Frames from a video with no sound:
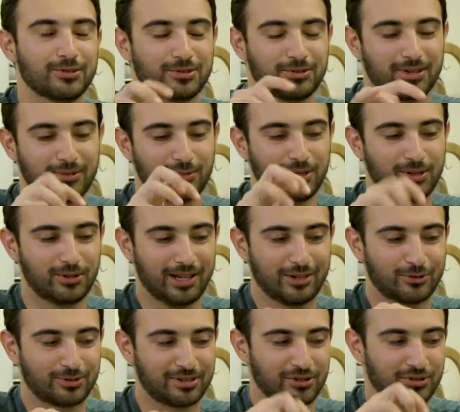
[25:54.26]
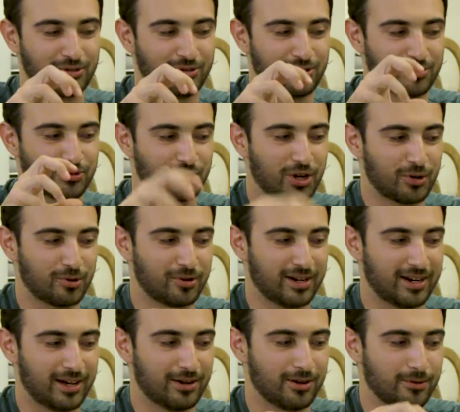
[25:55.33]
also like a really interesting genre
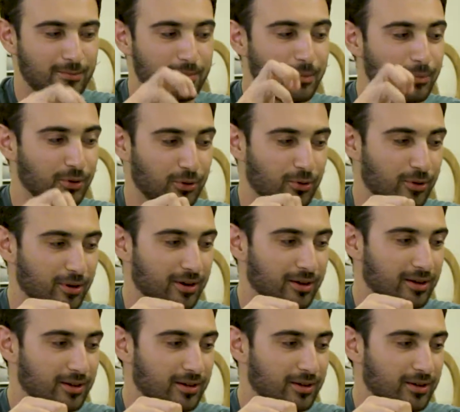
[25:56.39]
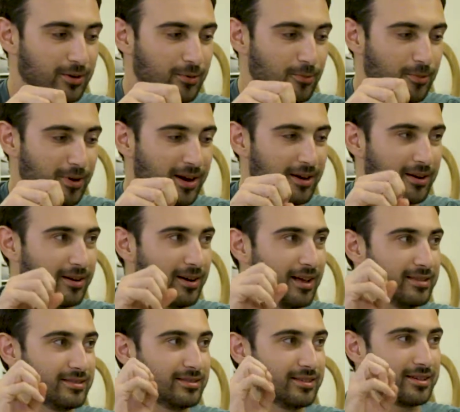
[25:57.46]
right now, mumblecore, where
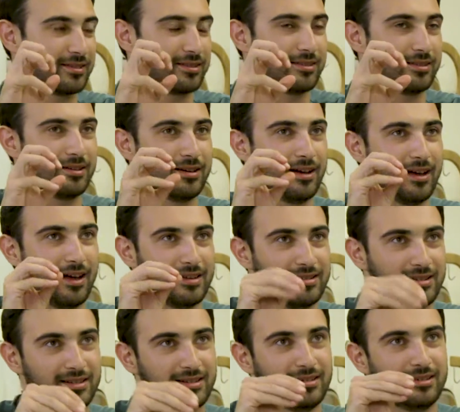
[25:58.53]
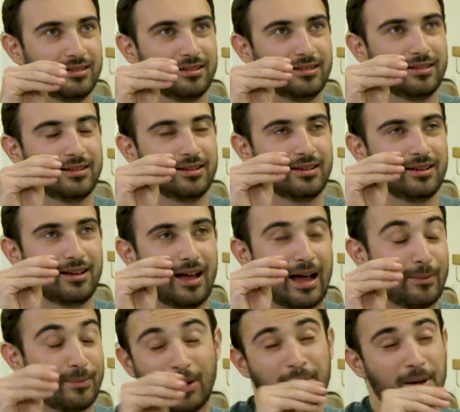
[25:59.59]
it's like the idea.
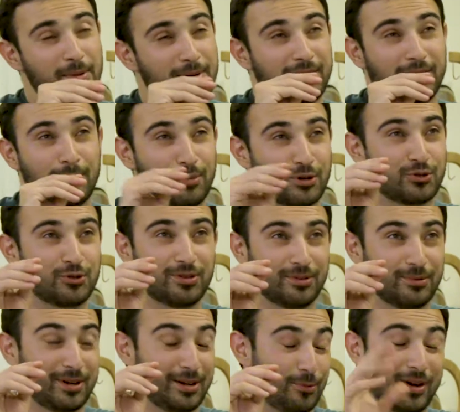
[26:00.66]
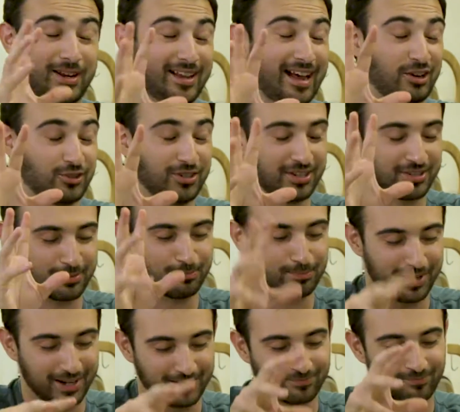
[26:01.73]
I'm probably gonna butcher what it actually is,
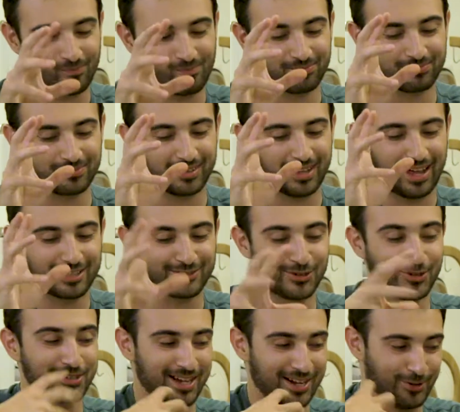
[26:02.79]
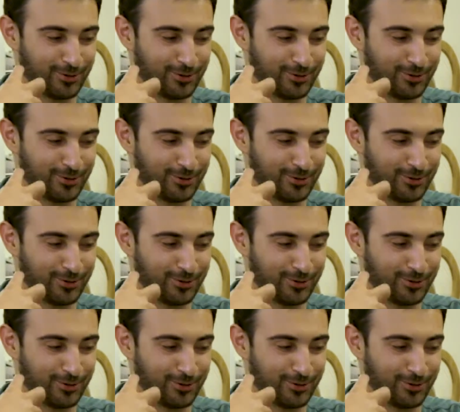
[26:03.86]
but as far as I